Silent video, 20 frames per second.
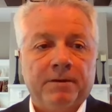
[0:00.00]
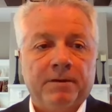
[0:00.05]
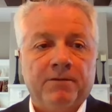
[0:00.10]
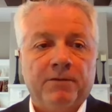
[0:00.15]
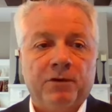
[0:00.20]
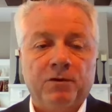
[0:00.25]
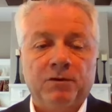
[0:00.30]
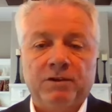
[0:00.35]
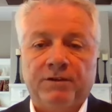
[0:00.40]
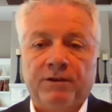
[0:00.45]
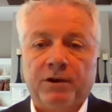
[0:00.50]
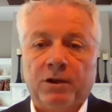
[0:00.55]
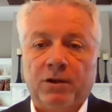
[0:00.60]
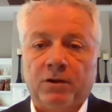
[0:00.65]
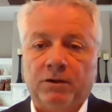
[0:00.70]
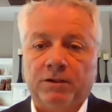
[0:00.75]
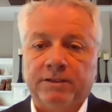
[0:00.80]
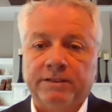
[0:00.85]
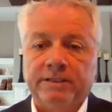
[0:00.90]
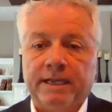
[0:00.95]
First of all,
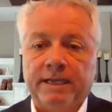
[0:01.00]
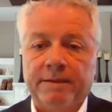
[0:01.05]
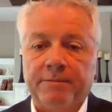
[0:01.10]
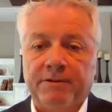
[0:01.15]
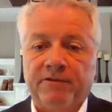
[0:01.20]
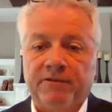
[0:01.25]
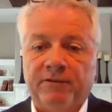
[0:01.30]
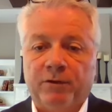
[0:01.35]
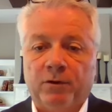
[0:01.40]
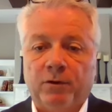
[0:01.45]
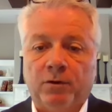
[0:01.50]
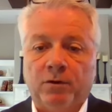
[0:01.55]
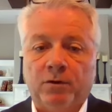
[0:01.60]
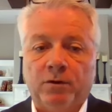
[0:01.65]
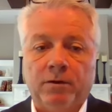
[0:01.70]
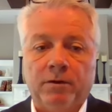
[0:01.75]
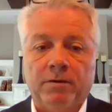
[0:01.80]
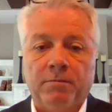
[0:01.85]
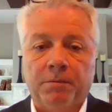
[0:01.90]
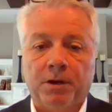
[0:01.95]
our assignment for
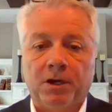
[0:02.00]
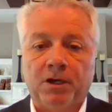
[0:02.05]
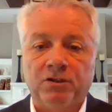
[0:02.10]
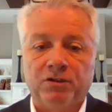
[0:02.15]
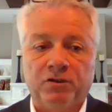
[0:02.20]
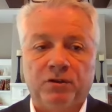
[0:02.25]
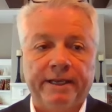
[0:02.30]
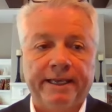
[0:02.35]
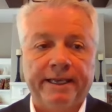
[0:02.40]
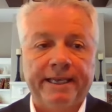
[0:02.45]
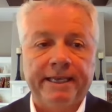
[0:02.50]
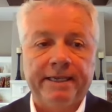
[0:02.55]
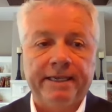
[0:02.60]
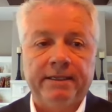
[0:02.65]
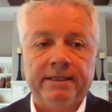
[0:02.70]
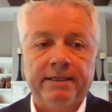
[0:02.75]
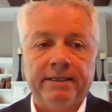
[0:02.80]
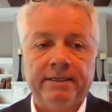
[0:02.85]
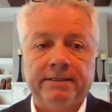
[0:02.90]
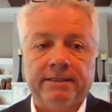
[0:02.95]
Module
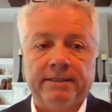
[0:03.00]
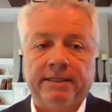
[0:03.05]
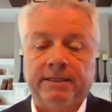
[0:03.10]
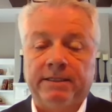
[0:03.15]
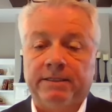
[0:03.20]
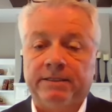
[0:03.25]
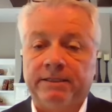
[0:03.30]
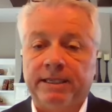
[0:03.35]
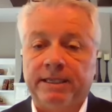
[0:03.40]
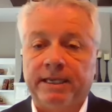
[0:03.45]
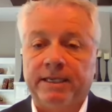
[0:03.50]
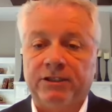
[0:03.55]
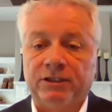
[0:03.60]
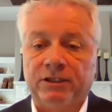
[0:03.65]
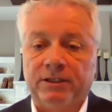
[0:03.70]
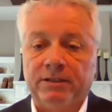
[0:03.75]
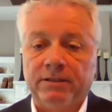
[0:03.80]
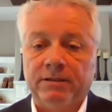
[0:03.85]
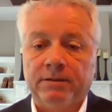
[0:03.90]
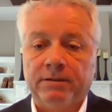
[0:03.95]
8 is a
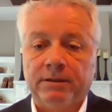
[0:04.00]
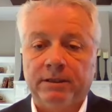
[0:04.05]
discussion.